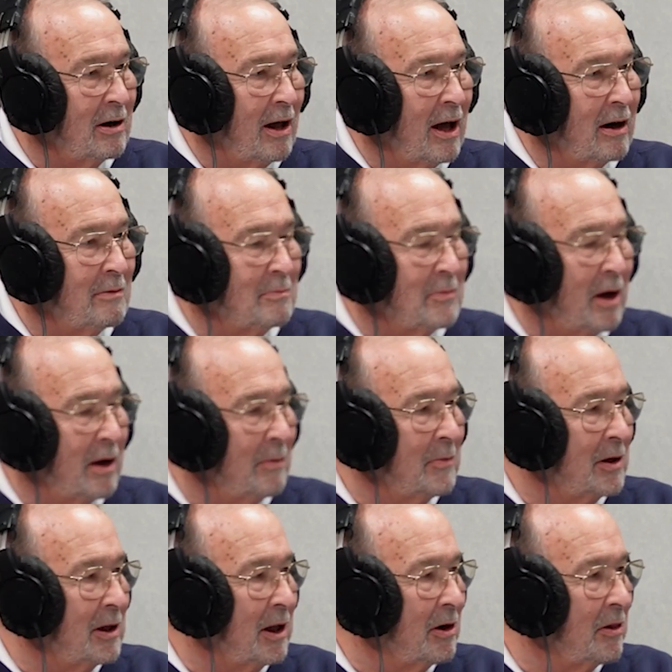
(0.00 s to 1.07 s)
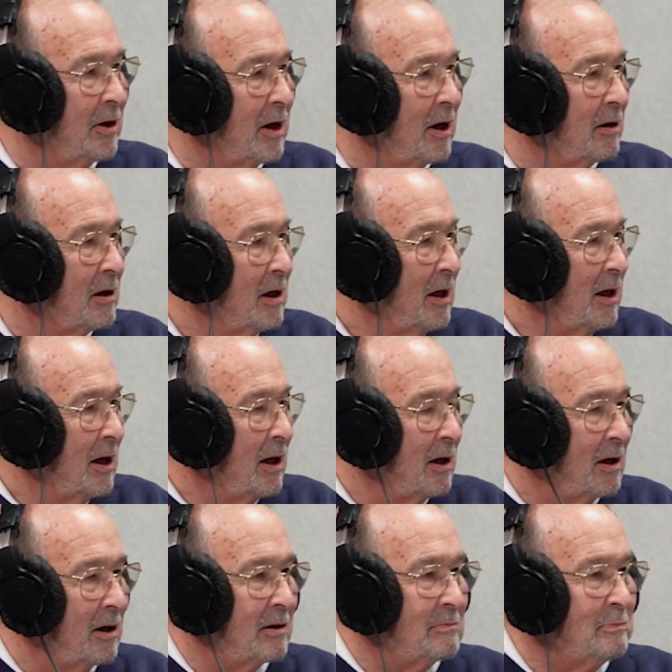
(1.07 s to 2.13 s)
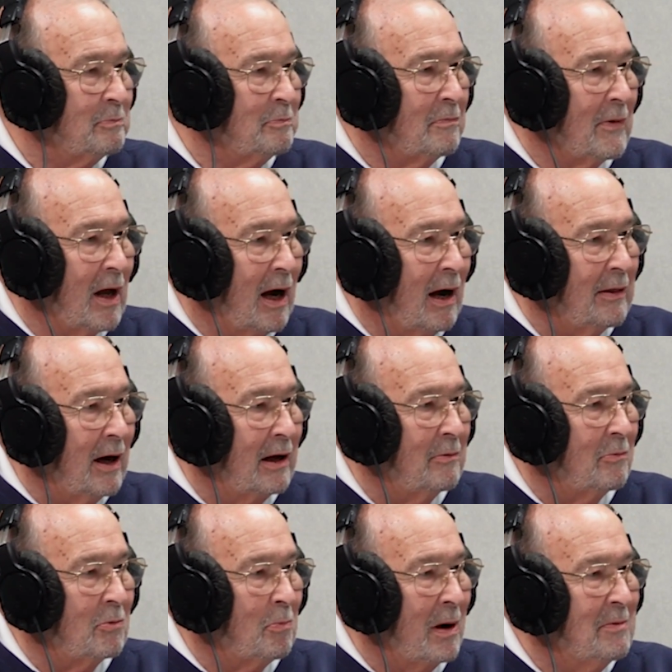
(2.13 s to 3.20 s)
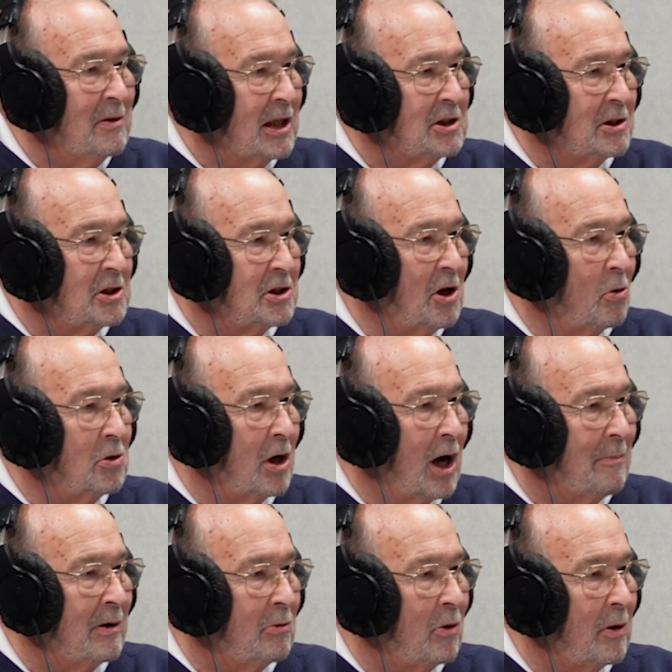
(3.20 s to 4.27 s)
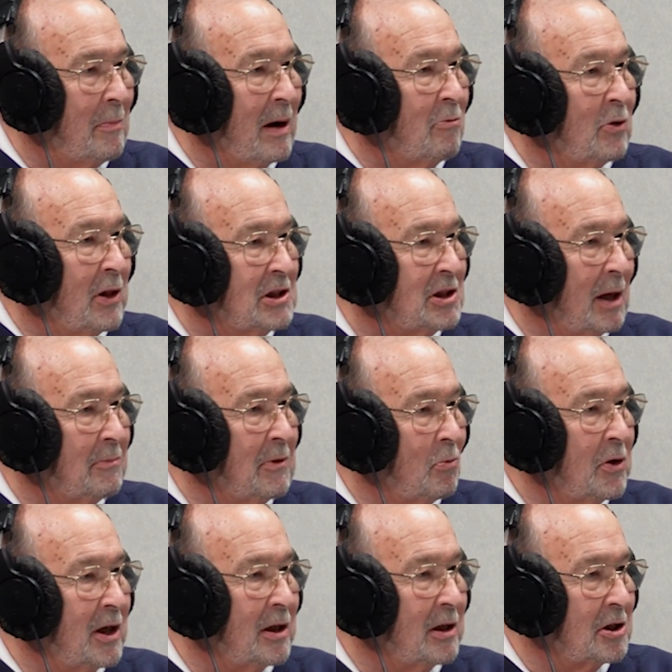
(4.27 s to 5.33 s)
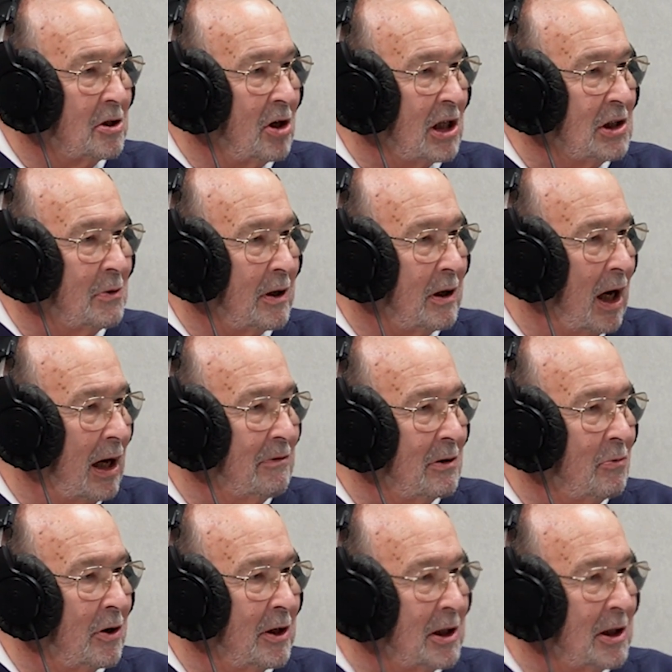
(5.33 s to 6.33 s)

a lot of them. I mean, they're there. Uh, I, I, maybe that's a show topic. Maybe that's something we can discuss with David when